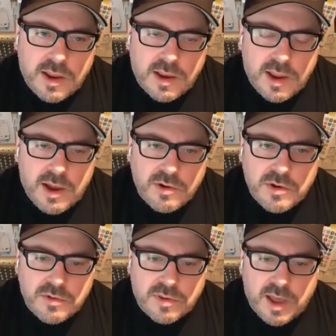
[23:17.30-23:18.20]
how
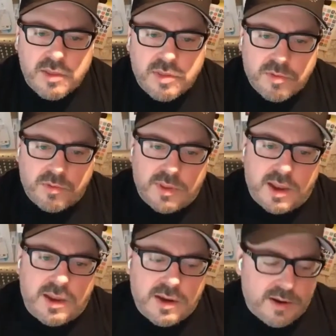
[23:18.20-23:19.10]
you thought through
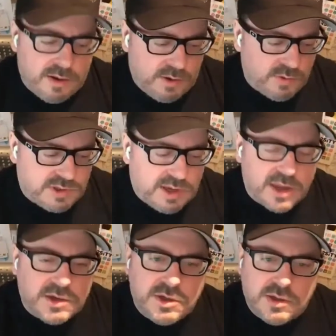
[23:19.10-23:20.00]
that, your
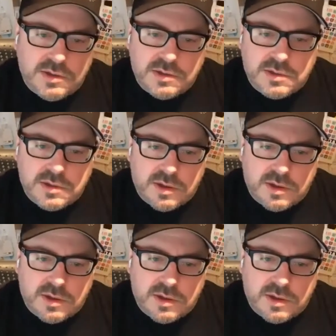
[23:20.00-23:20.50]
sketches,